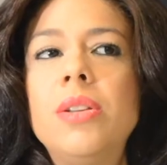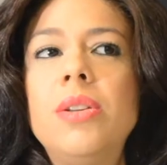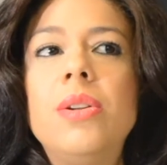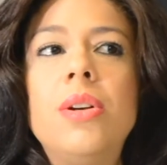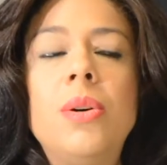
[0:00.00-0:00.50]

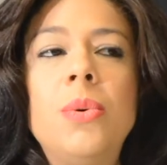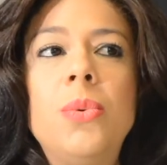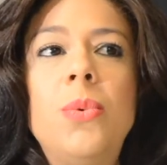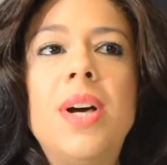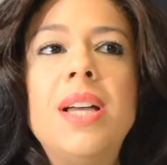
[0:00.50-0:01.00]
you know
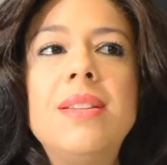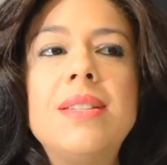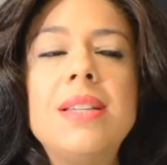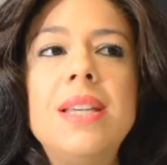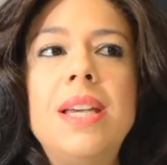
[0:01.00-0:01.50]

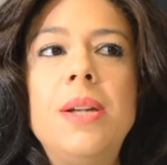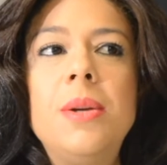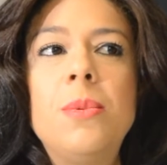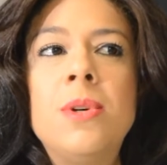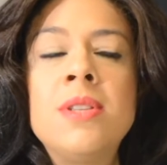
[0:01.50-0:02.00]
what?
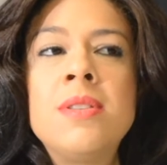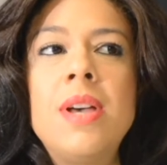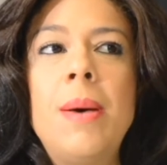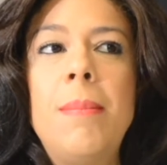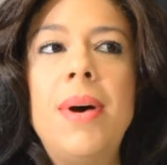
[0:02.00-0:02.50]
It was
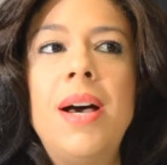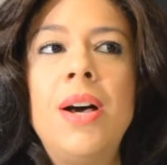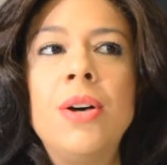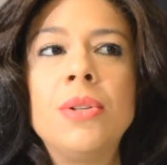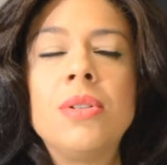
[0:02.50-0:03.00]

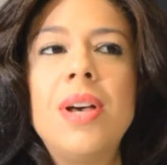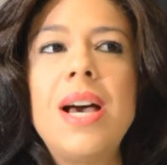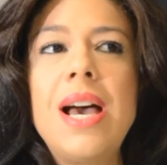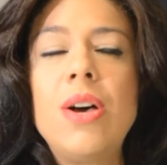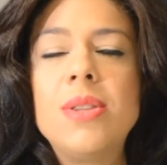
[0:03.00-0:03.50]
about
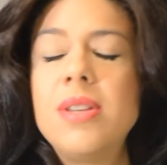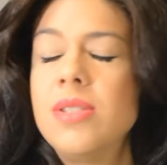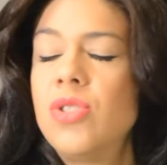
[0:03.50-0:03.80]
how the